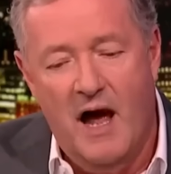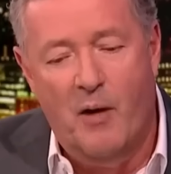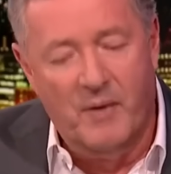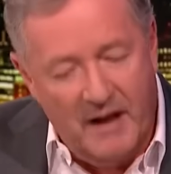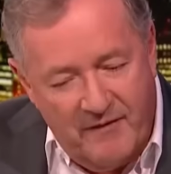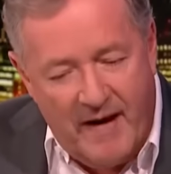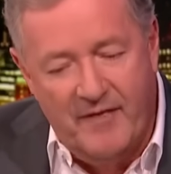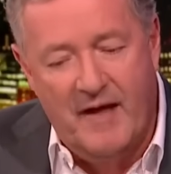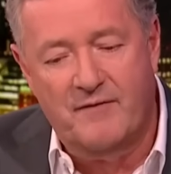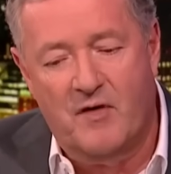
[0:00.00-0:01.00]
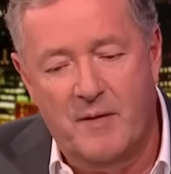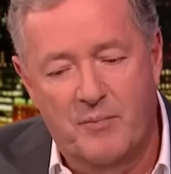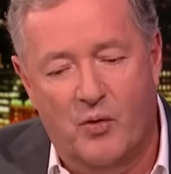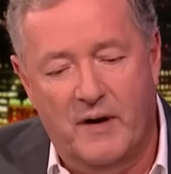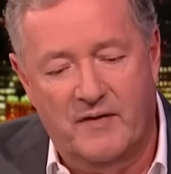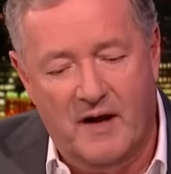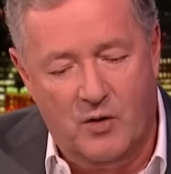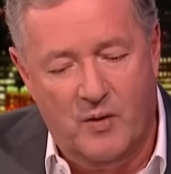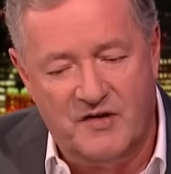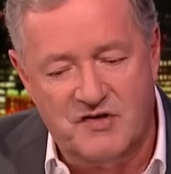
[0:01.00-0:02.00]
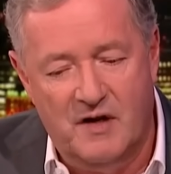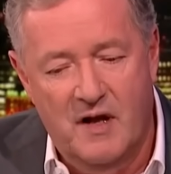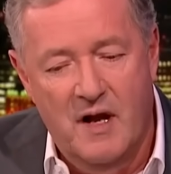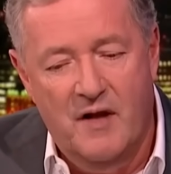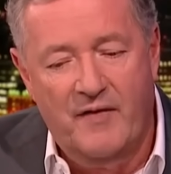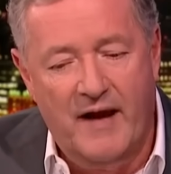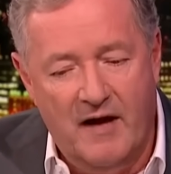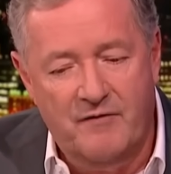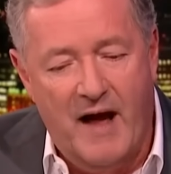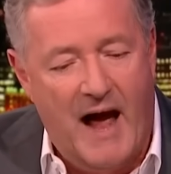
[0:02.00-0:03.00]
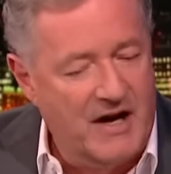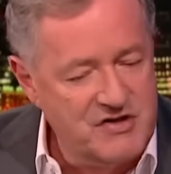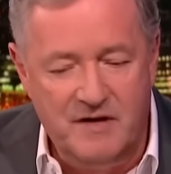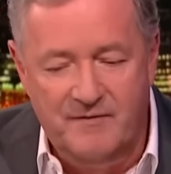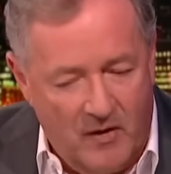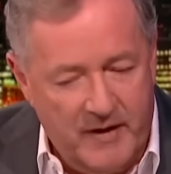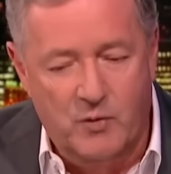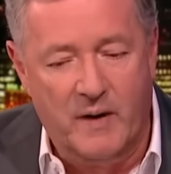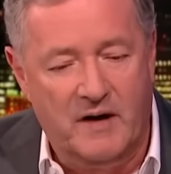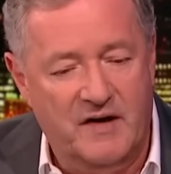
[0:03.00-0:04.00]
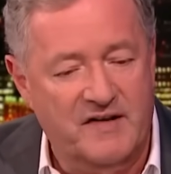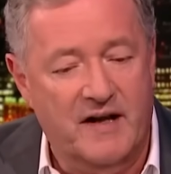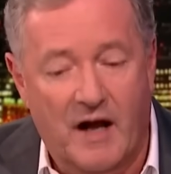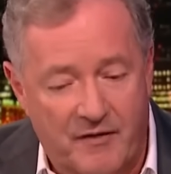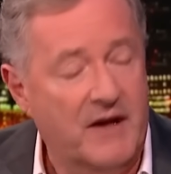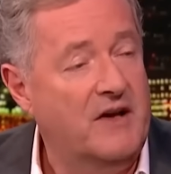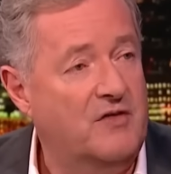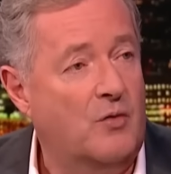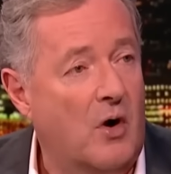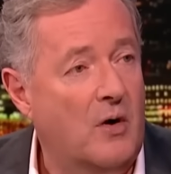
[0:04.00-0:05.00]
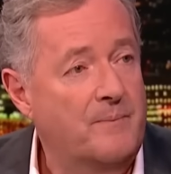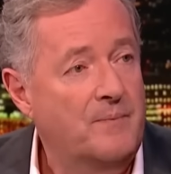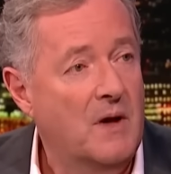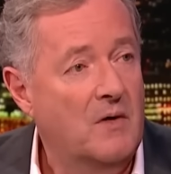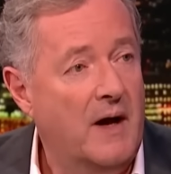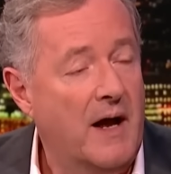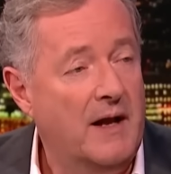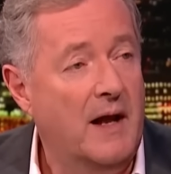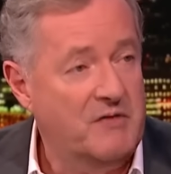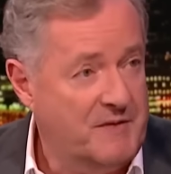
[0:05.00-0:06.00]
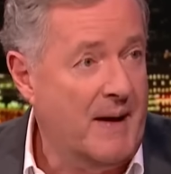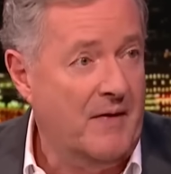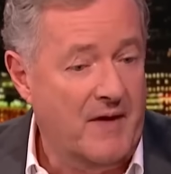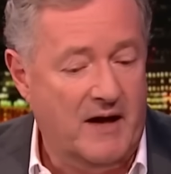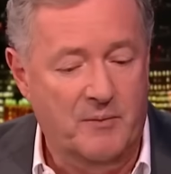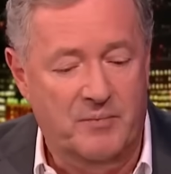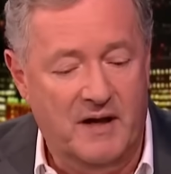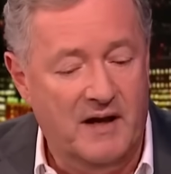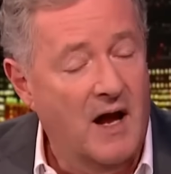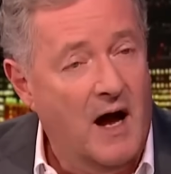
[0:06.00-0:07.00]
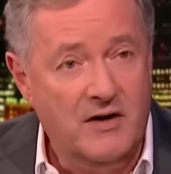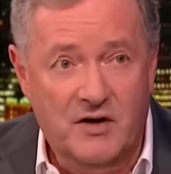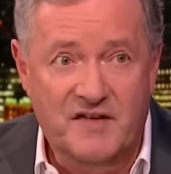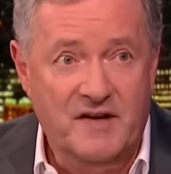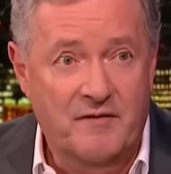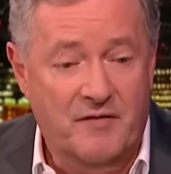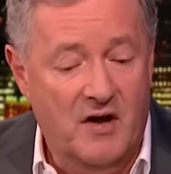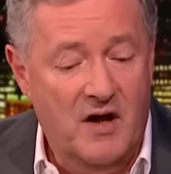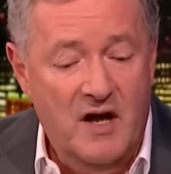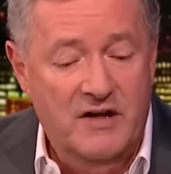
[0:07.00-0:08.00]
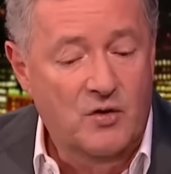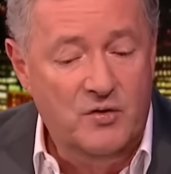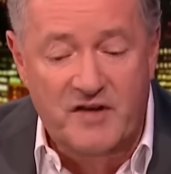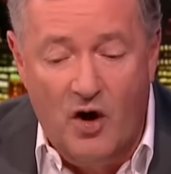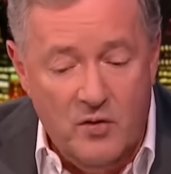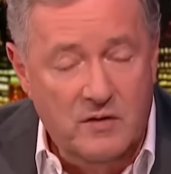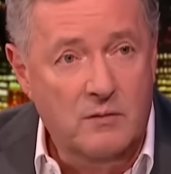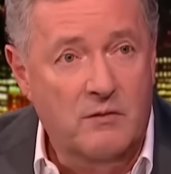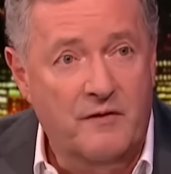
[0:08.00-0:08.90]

and when I've had that very point, that question, they have actually very quickly said, I think it's wrong, right? And I respect that completely. I got to say, Fleur, your total